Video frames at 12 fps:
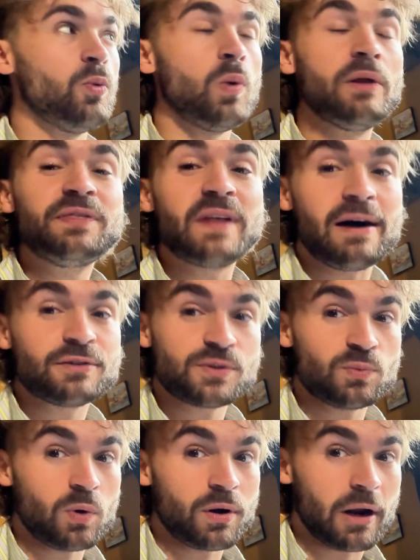
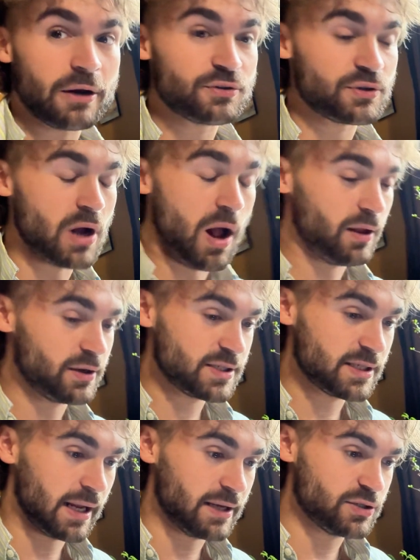$1,100
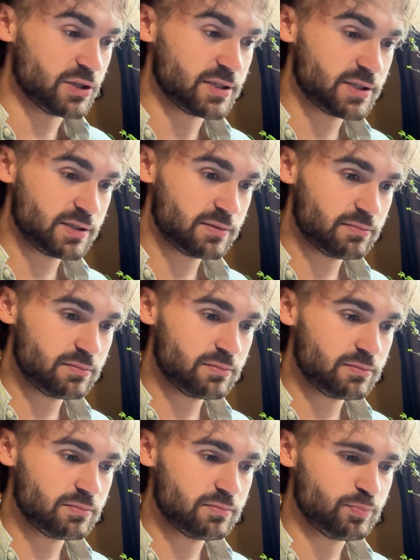that I just
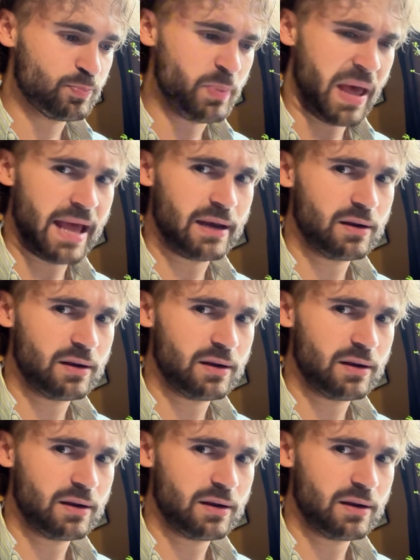bet.